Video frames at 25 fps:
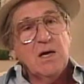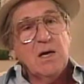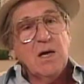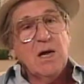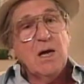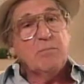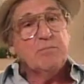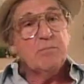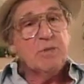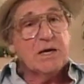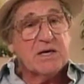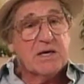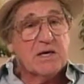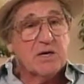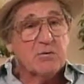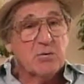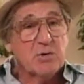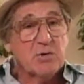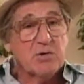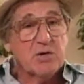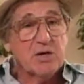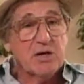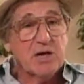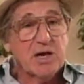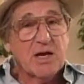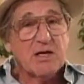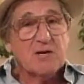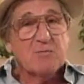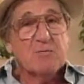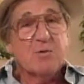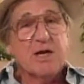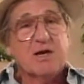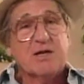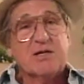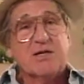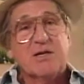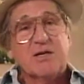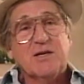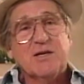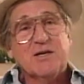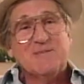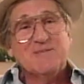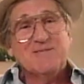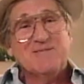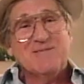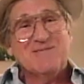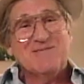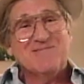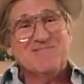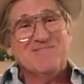And Mickey Rooney, getting back to
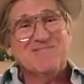him.